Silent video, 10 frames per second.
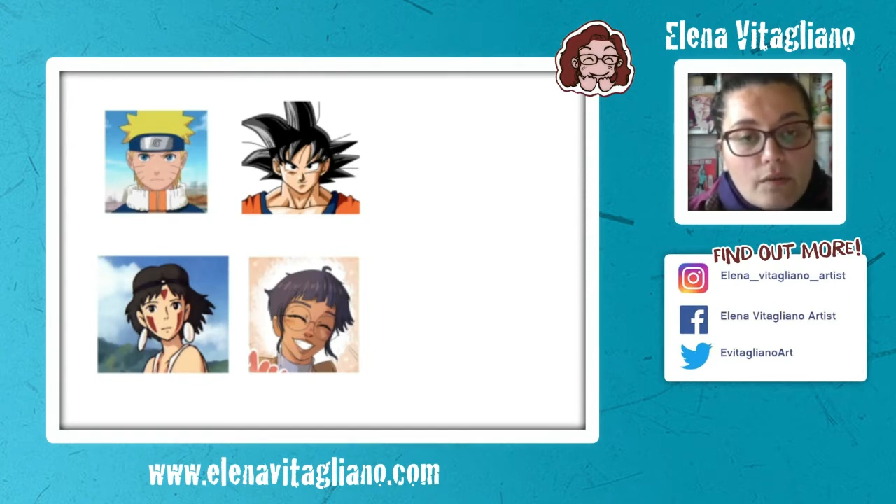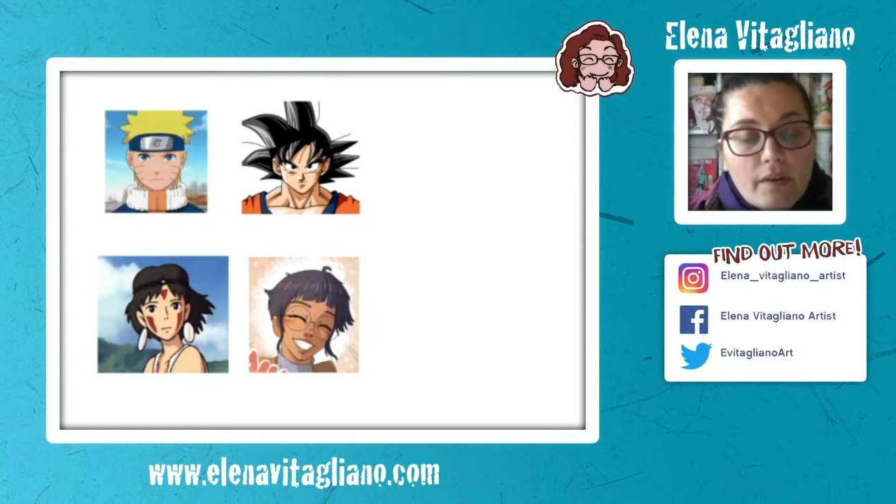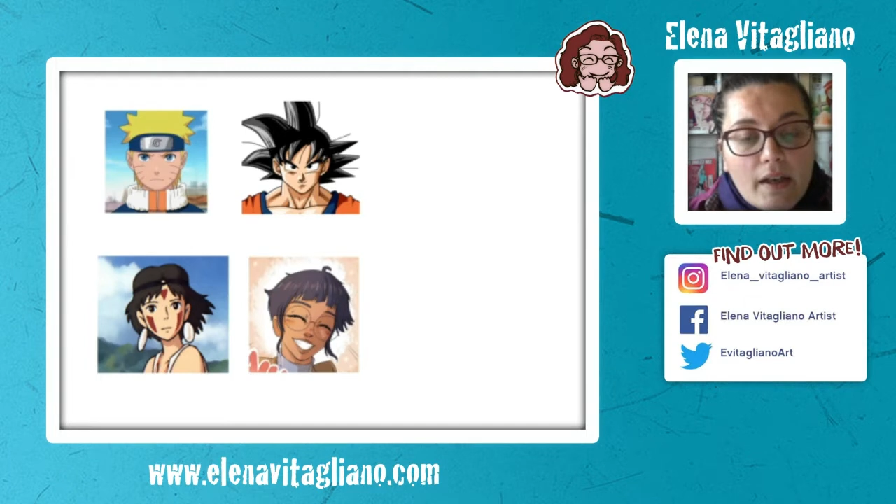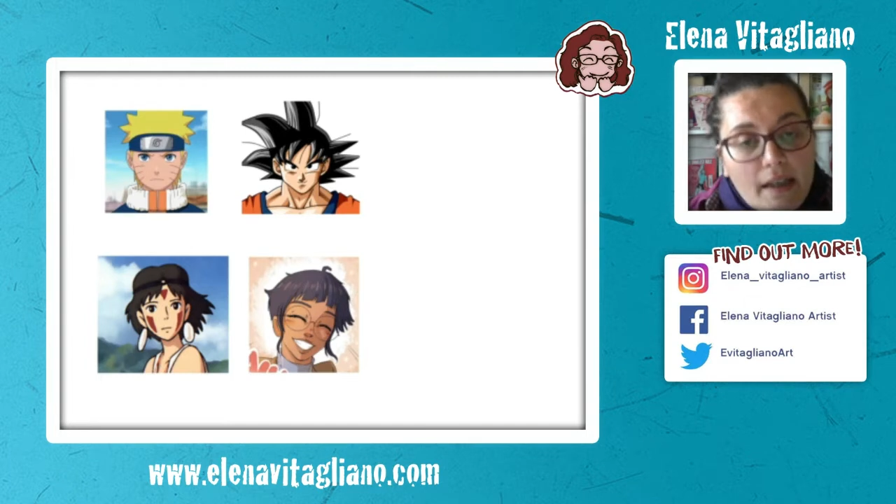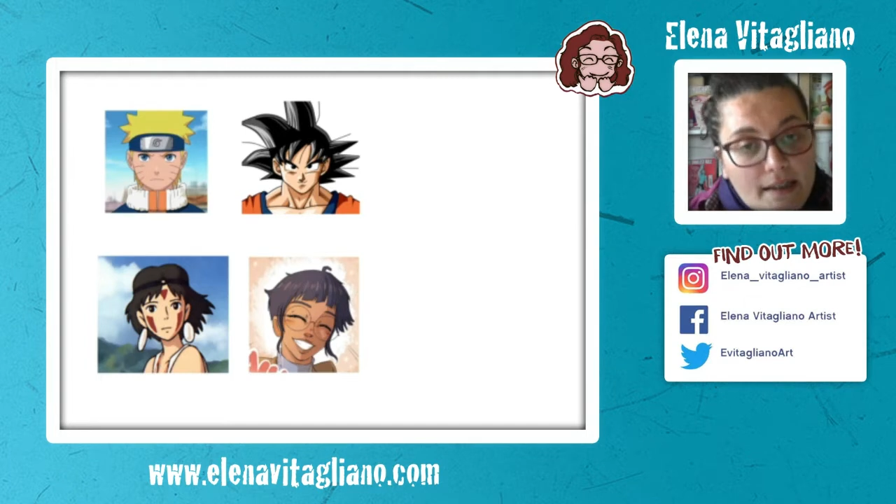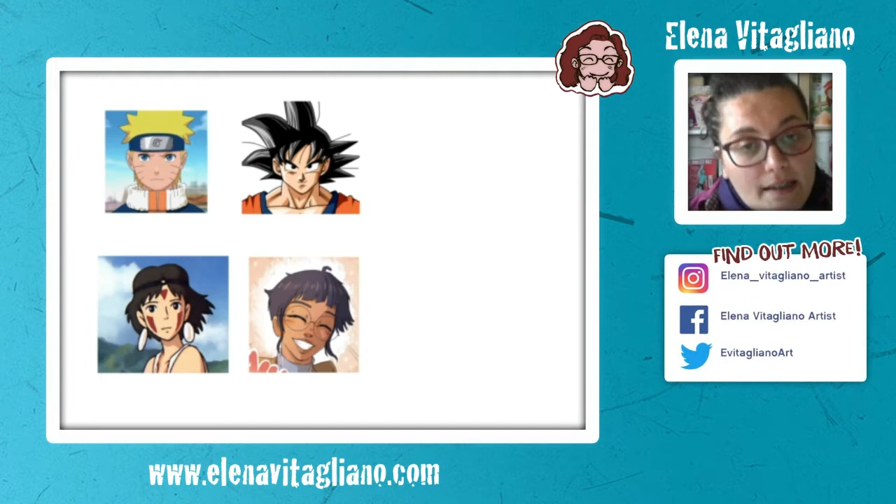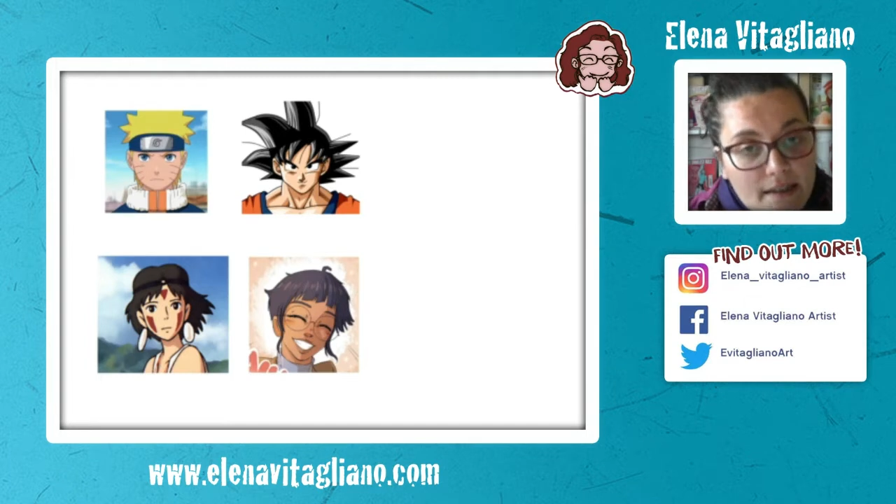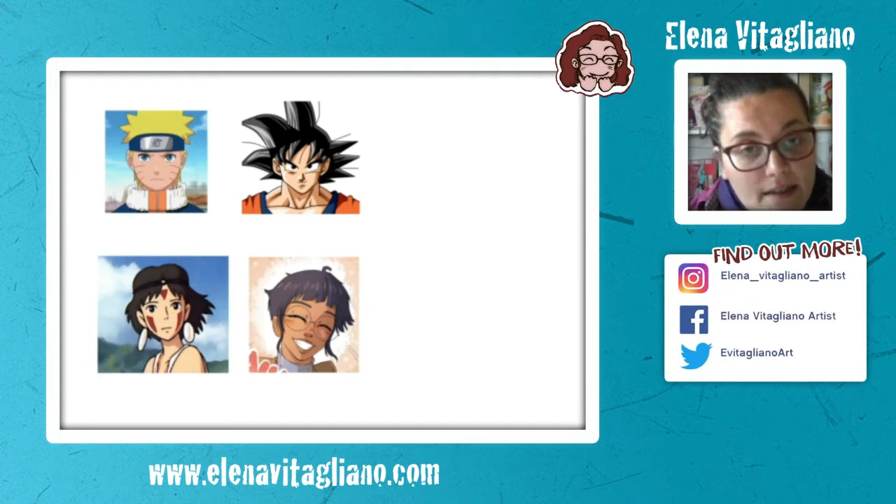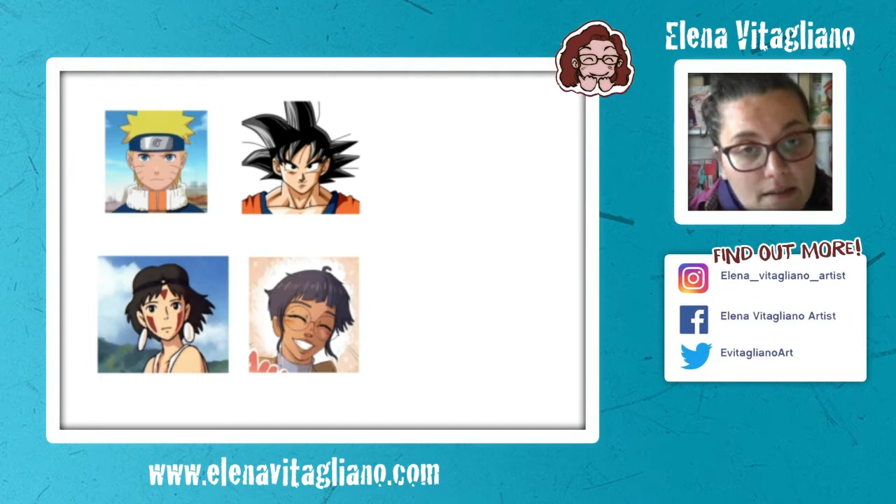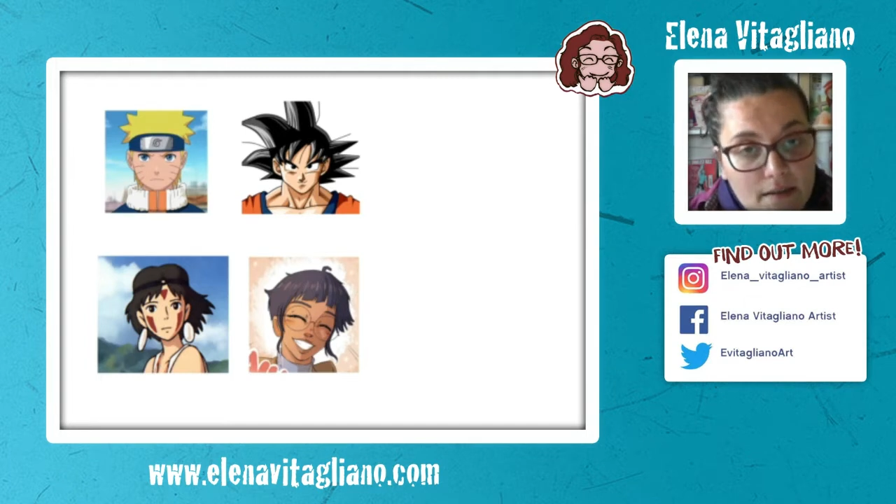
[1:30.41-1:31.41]
reproduce
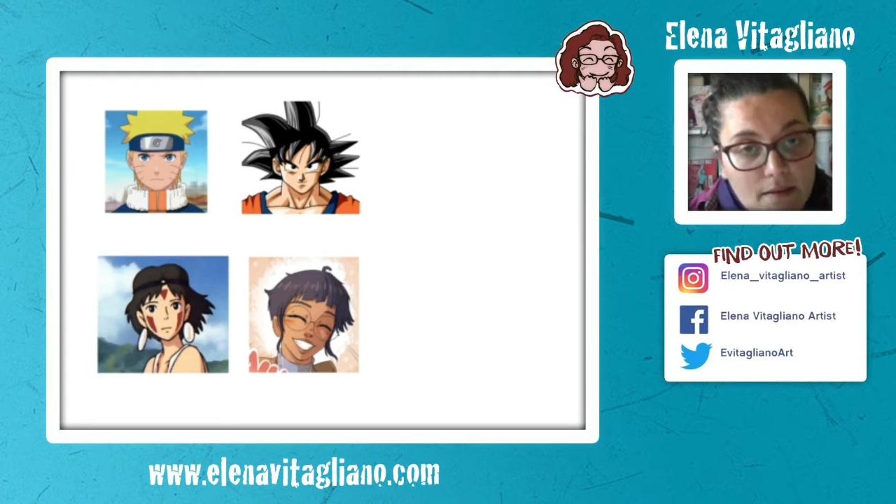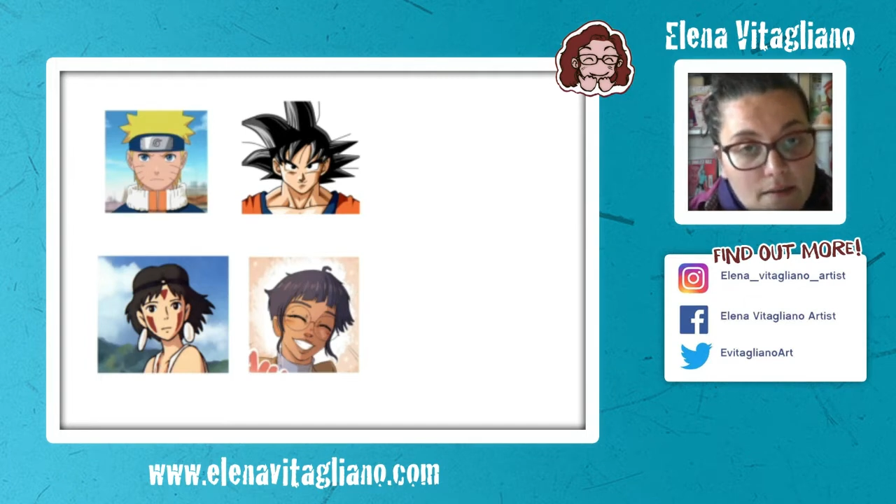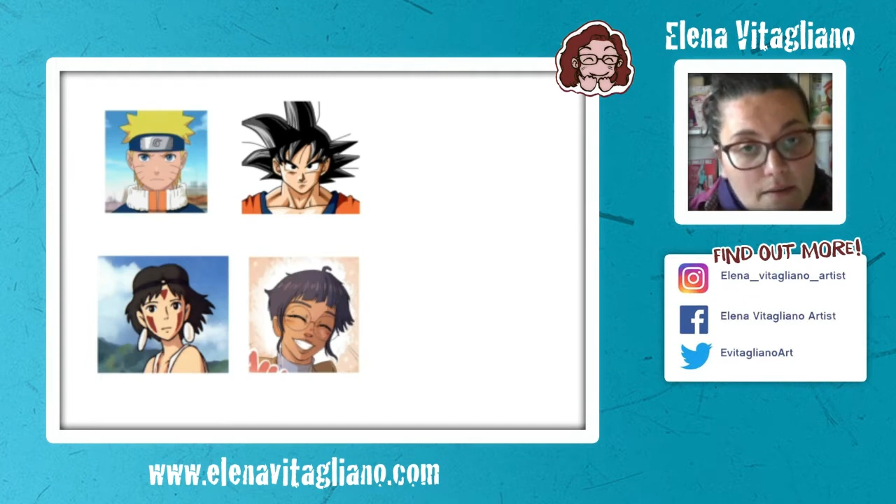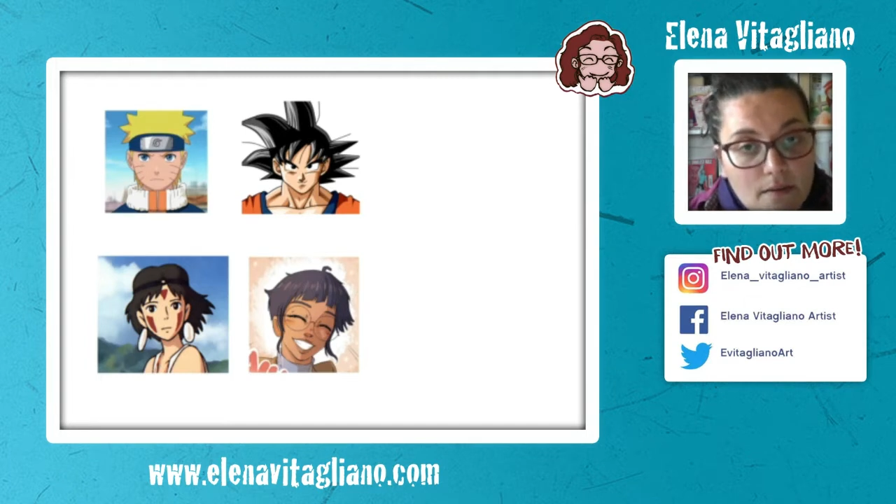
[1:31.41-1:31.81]
very easily